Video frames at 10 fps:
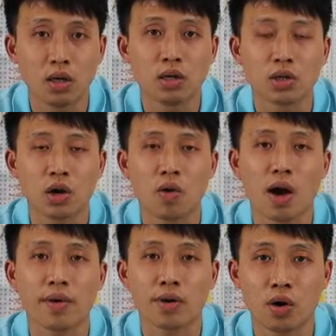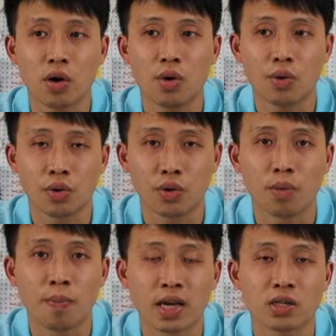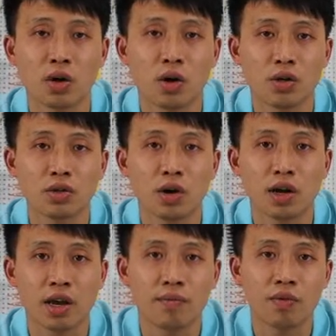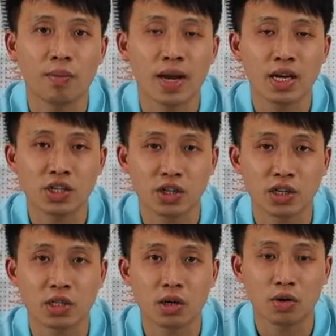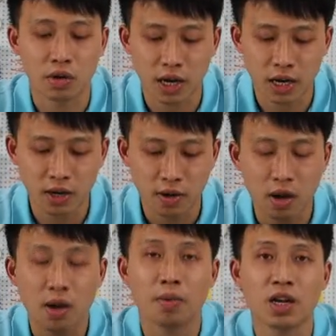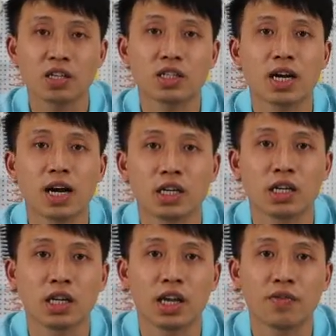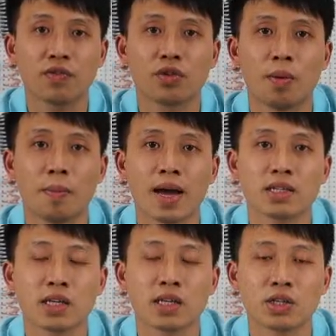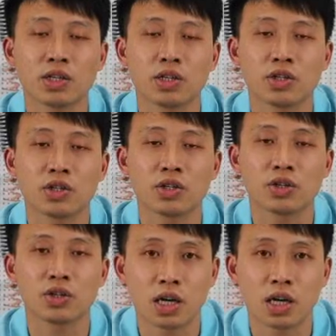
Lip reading: So I will call you based on your information. Okay, please kindly leave your message here and